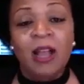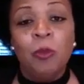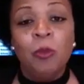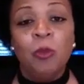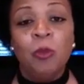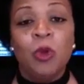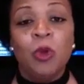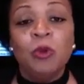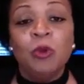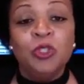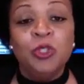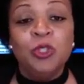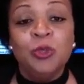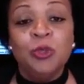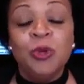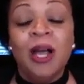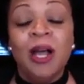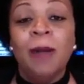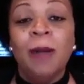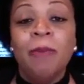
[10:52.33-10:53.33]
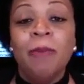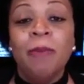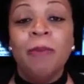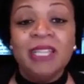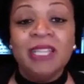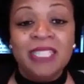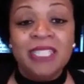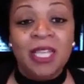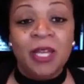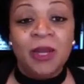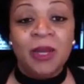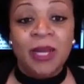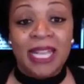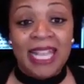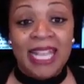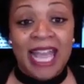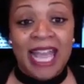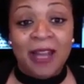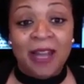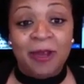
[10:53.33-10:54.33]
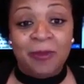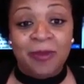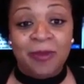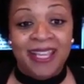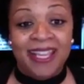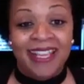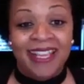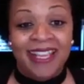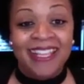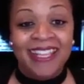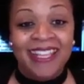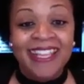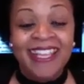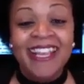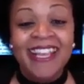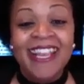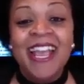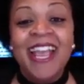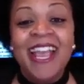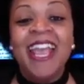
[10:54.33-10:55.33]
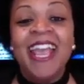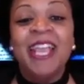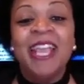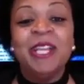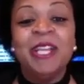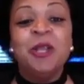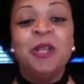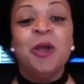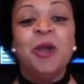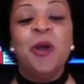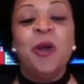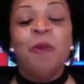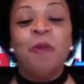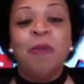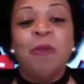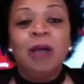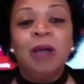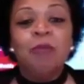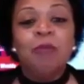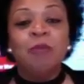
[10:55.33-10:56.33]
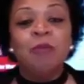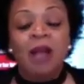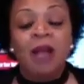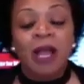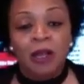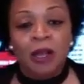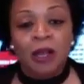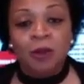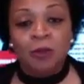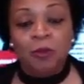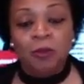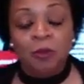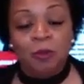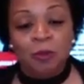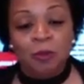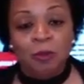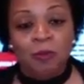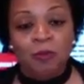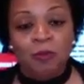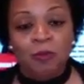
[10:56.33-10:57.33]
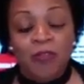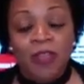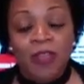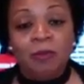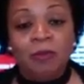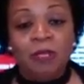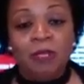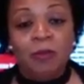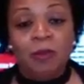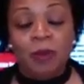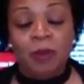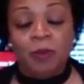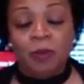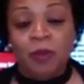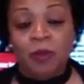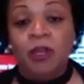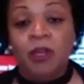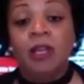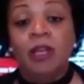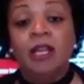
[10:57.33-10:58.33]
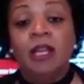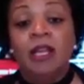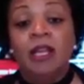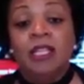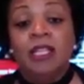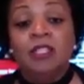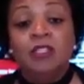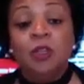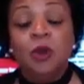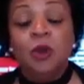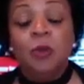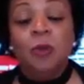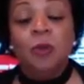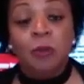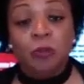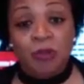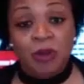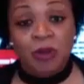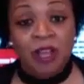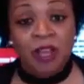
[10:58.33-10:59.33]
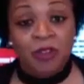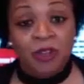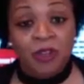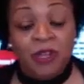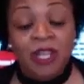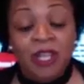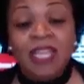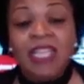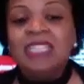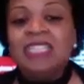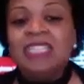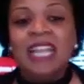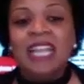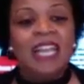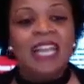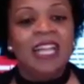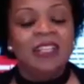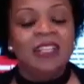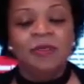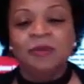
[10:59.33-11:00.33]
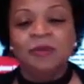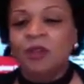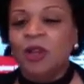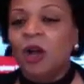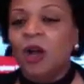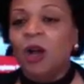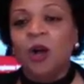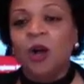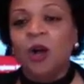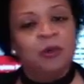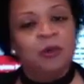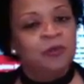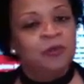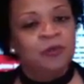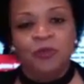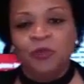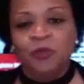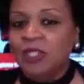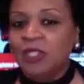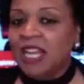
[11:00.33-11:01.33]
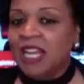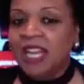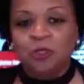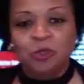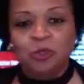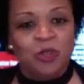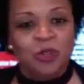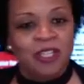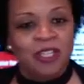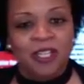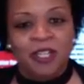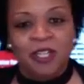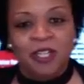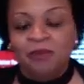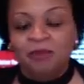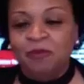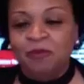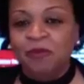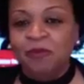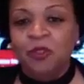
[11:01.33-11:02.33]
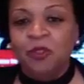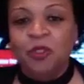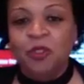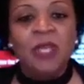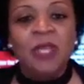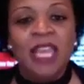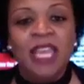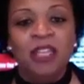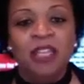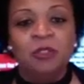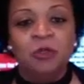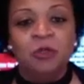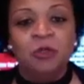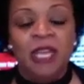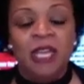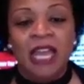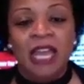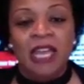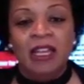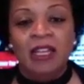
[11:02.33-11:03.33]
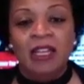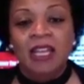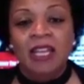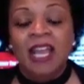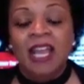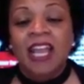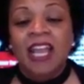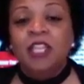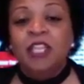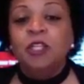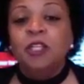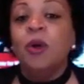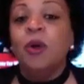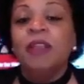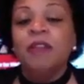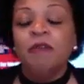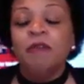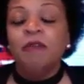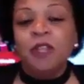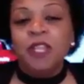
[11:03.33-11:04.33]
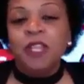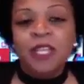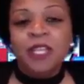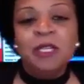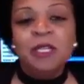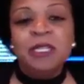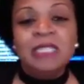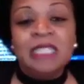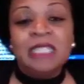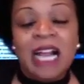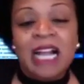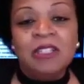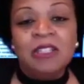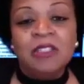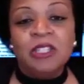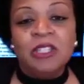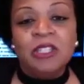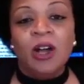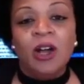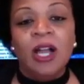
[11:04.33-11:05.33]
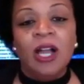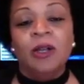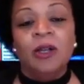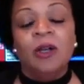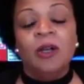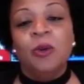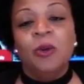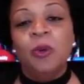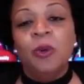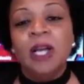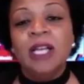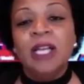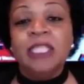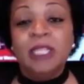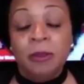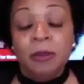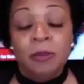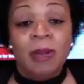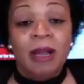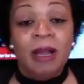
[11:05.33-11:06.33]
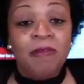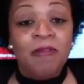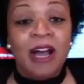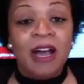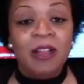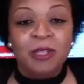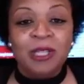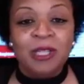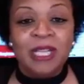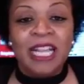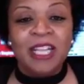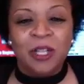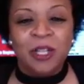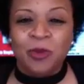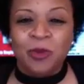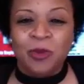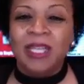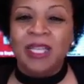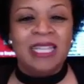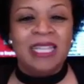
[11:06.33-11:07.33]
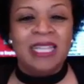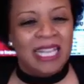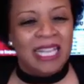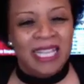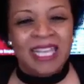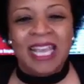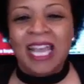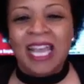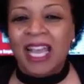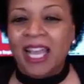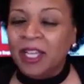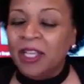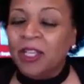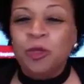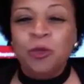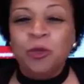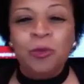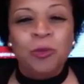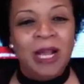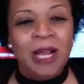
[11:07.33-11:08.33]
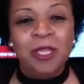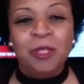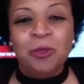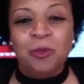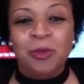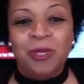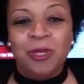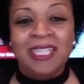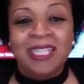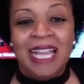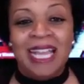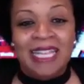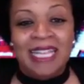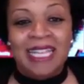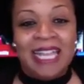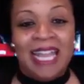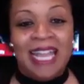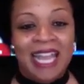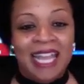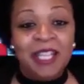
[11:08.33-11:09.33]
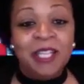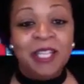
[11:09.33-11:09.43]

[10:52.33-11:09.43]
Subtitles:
go to a military academy, and my family member told my brother, he said, "Oh, you're strong enough. You can't do that." And for years I thought, well, and then my father agreed, yeah, you probably wouldn't like that,